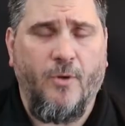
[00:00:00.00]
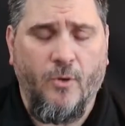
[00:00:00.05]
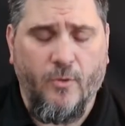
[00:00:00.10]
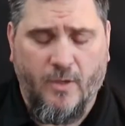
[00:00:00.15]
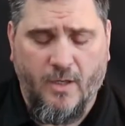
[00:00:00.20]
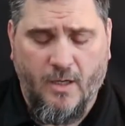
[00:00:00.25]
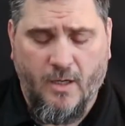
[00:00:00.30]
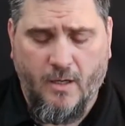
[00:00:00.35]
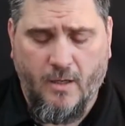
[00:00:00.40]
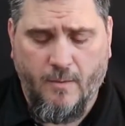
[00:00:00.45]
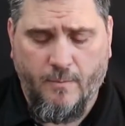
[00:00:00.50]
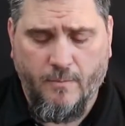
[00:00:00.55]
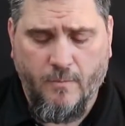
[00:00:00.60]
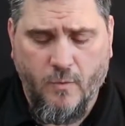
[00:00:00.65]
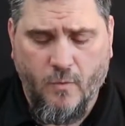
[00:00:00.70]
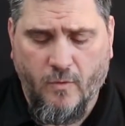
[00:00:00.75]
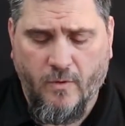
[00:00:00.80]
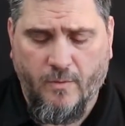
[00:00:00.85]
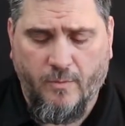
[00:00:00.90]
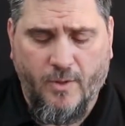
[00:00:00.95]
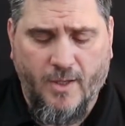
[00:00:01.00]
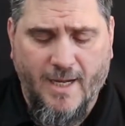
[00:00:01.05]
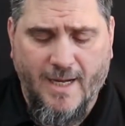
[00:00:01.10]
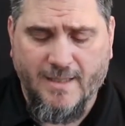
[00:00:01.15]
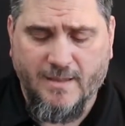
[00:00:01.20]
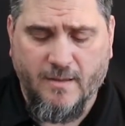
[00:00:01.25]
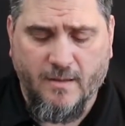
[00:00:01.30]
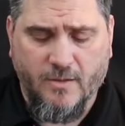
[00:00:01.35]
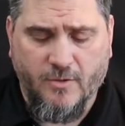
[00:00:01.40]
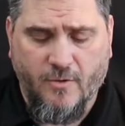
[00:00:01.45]
broken in them or the
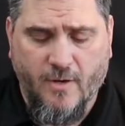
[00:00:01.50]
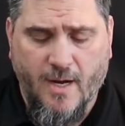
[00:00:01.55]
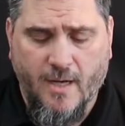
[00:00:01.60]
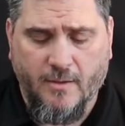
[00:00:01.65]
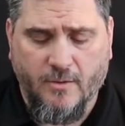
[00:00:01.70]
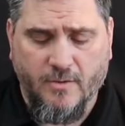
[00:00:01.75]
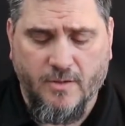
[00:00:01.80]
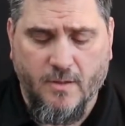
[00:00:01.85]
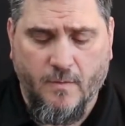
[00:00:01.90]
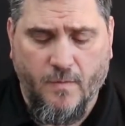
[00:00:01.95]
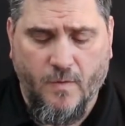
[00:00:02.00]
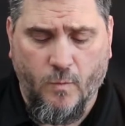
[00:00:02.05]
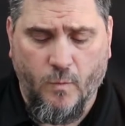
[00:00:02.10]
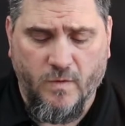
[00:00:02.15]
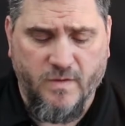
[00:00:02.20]
plastic's cracked or something,